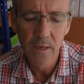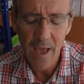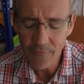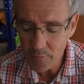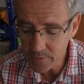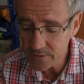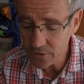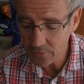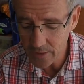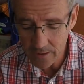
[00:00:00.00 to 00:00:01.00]
Everybody's
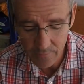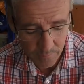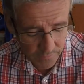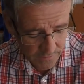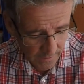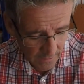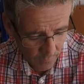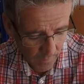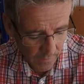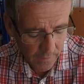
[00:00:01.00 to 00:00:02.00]
got their particular
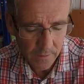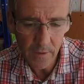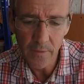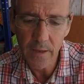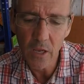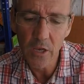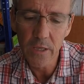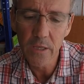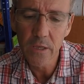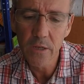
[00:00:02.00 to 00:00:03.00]
one that they like.
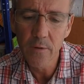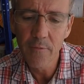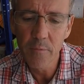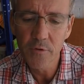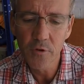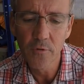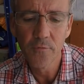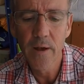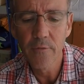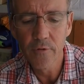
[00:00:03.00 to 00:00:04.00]
You know, everybody's got
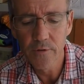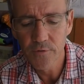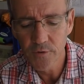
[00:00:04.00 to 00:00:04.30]
favourites.